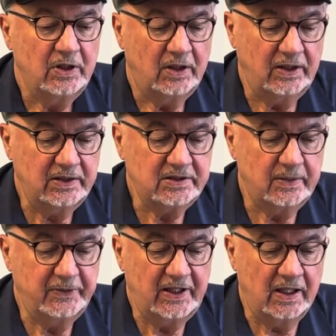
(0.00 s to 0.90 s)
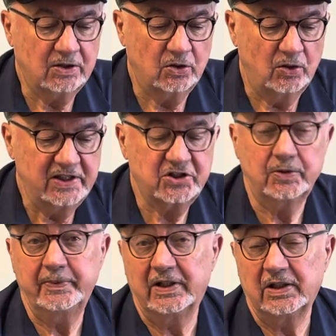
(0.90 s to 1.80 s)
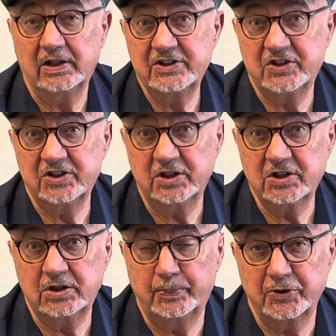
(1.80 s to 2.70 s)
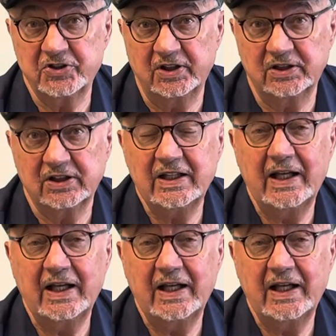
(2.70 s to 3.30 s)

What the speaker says: An Etna Bianco has to be at least 60%